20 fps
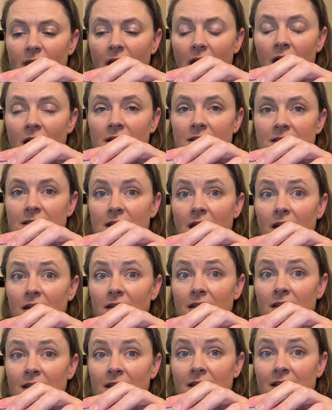
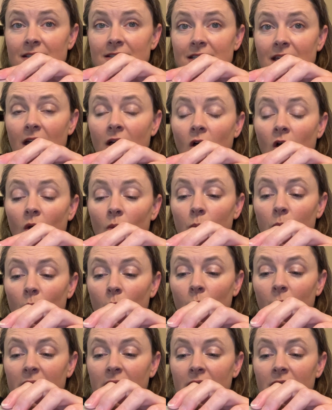acai to help
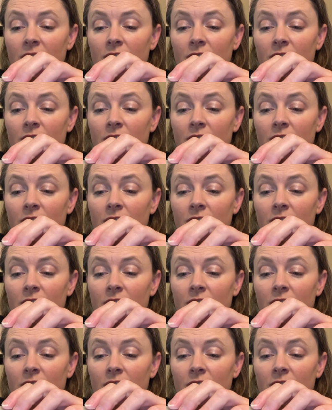with